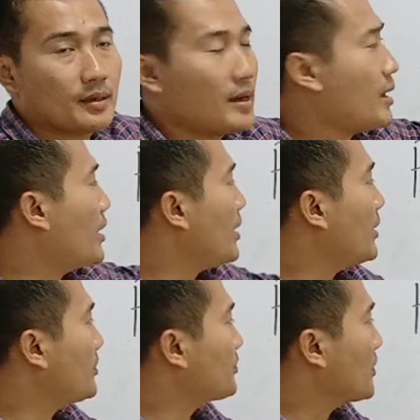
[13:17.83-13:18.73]

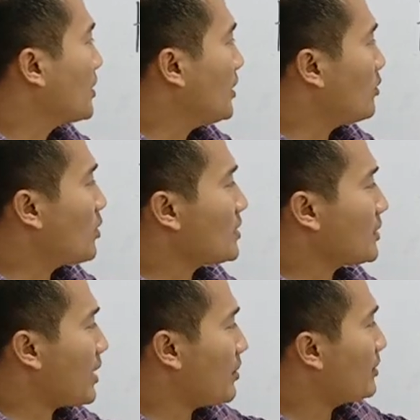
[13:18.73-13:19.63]
And it was
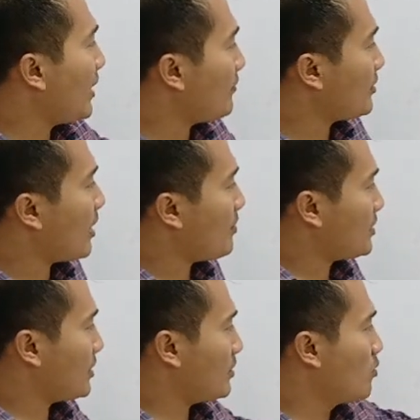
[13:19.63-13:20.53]
they had the capital
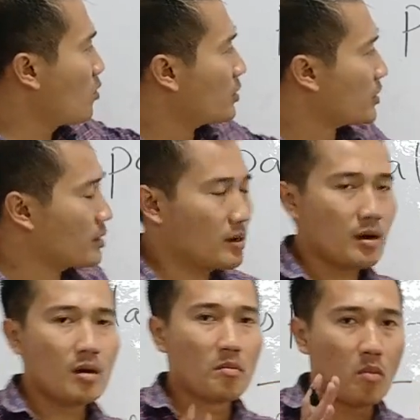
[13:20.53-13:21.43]
city Munger.
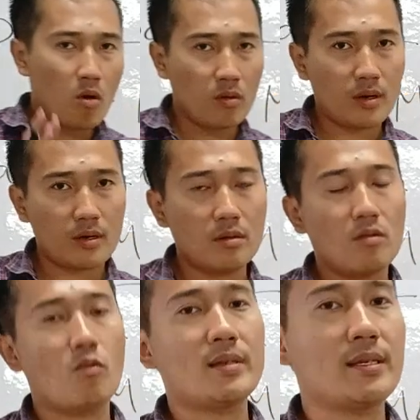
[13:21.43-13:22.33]

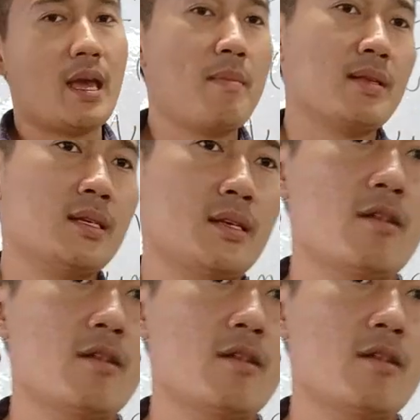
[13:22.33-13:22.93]
Munger was the capital city